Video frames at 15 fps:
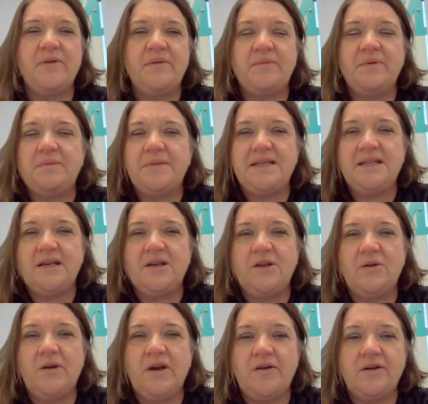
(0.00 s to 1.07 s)
we've been
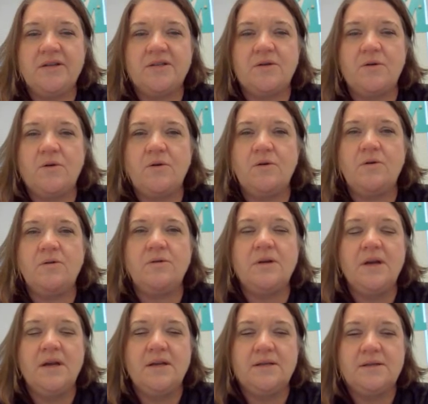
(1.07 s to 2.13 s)
missing you here at school.